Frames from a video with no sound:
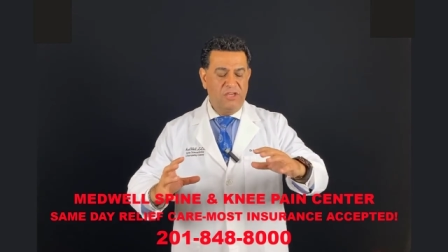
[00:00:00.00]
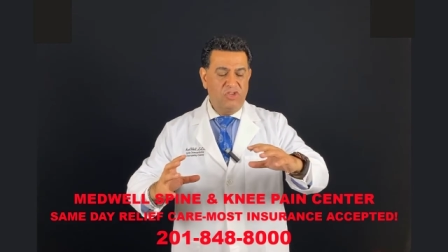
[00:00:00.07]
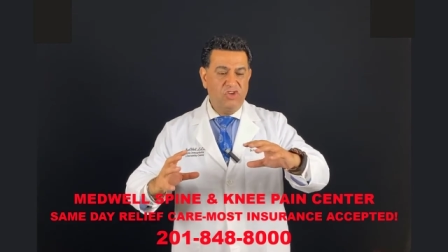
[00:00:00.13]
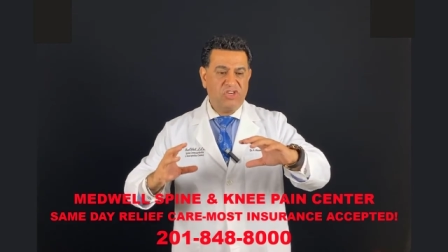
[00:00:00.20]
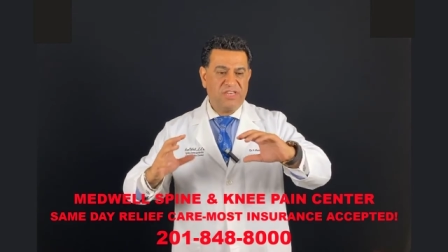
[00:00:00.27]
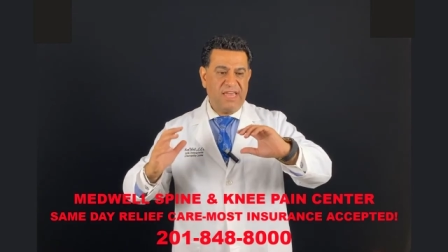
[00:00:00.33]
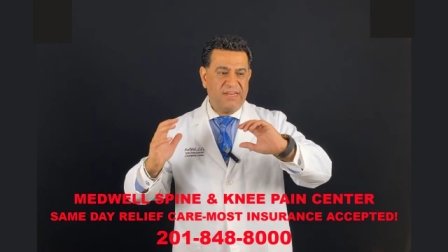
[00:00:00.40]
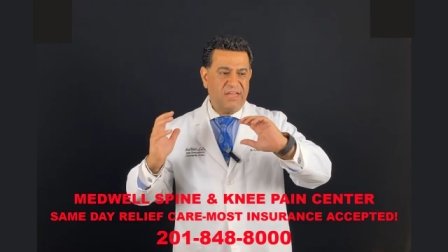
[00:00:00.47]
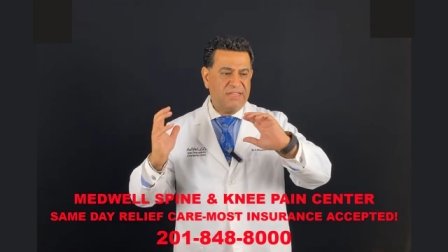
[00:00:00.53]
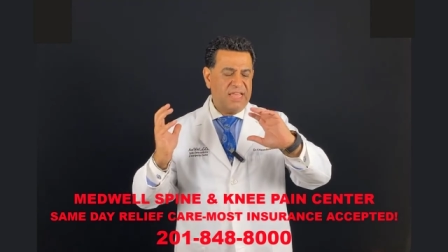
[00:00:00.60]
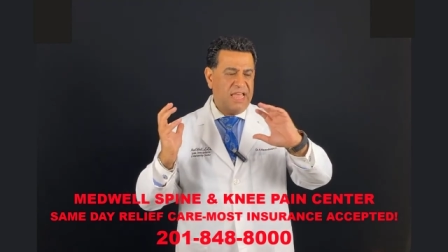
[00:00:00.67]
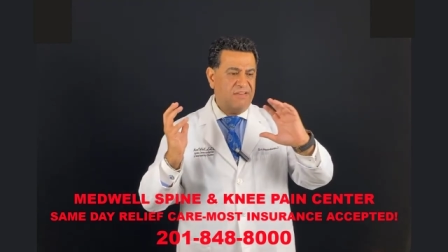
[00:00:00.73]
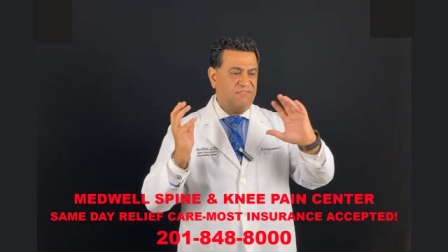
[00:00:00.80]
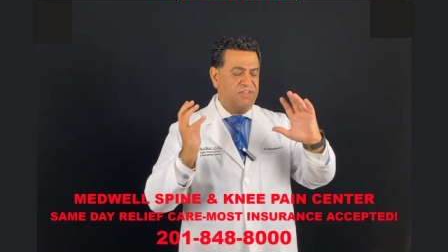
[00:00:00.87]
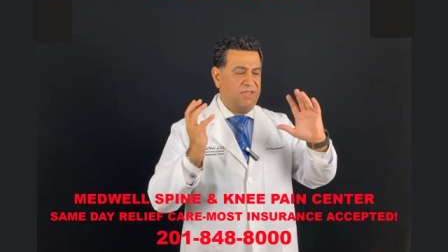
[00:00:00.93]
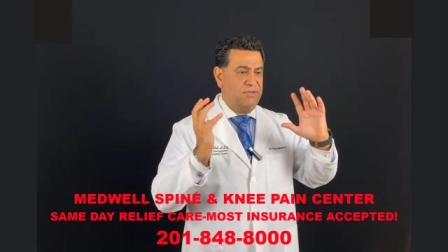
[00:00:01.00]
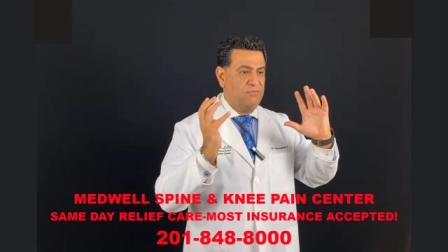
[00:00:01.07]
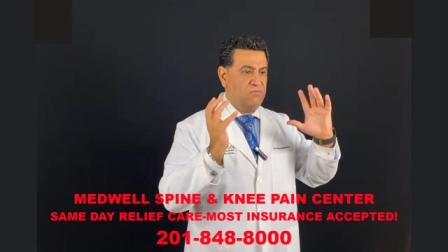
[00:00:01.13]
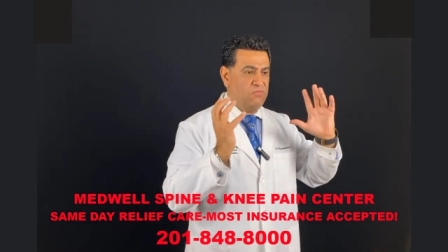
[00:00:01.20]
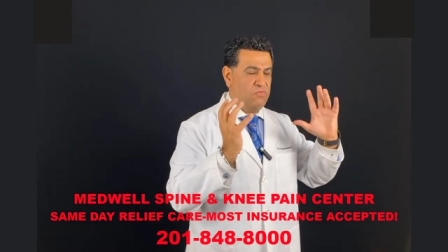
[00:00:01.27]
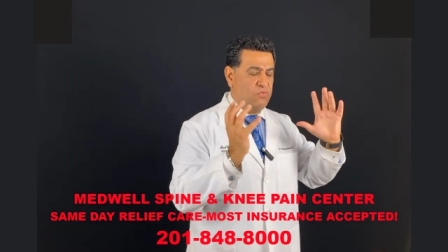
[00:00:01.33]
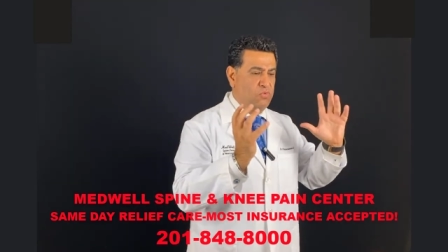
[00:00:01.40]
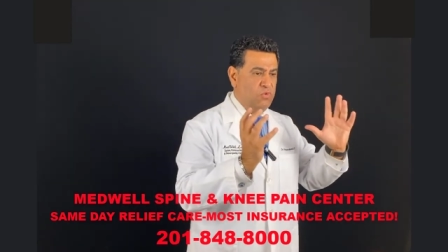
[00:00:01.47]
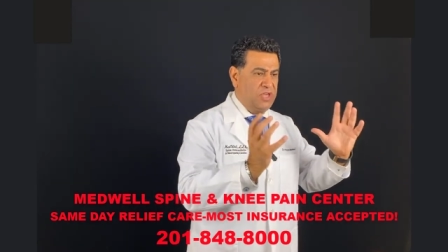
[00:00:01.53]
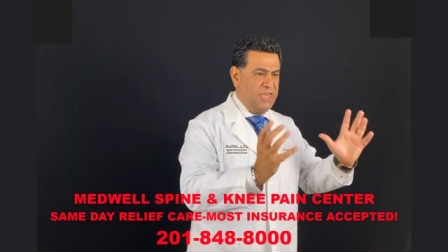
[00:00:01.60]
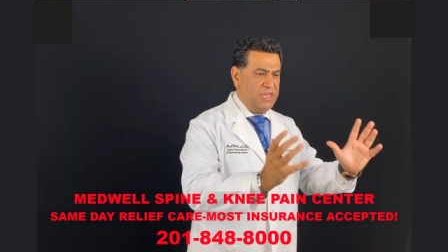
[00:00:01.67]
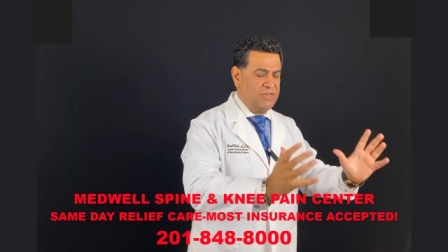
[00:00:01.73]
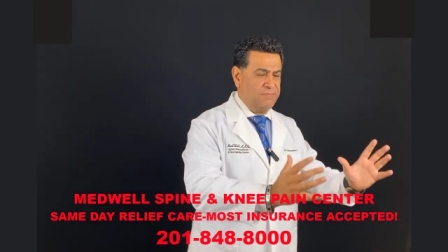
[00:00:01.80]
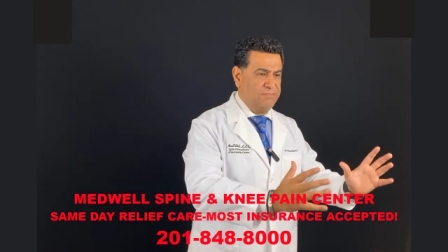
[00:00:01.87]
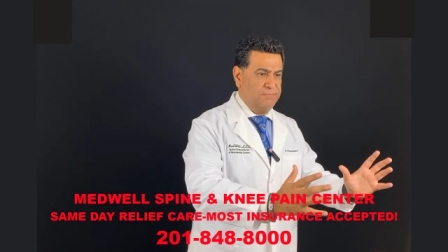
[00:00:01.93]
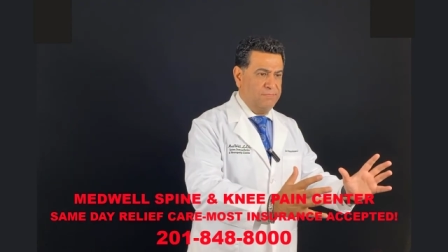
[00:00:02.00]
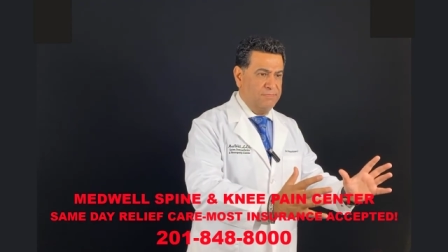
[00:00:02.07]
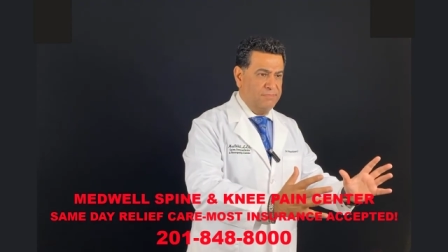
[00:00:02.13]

You cannot have a weak